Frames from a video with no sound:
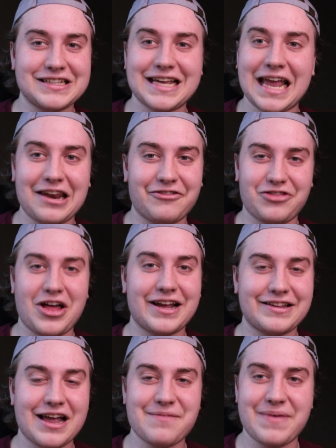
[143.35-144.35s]
he gained a
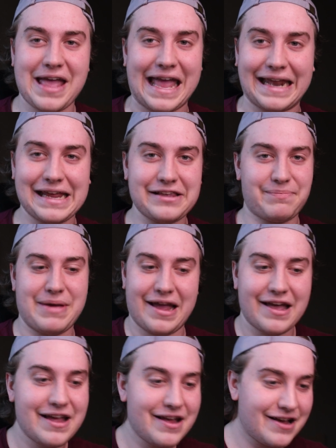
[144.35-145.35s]
flying type and he's a pig.